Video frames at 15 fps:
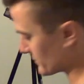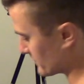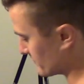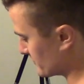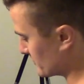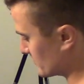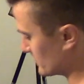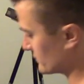of
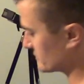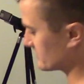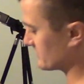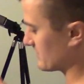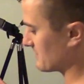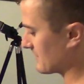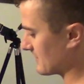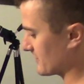reviews
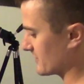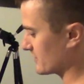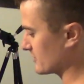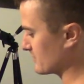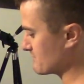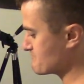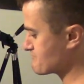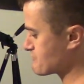about
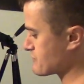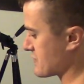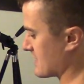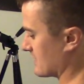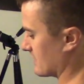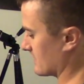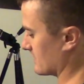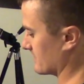the
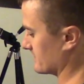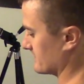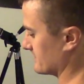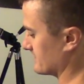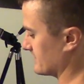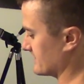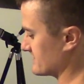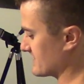
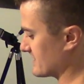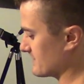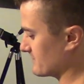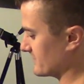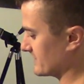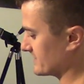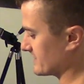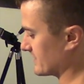
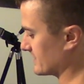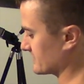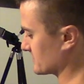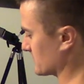DJM-V10,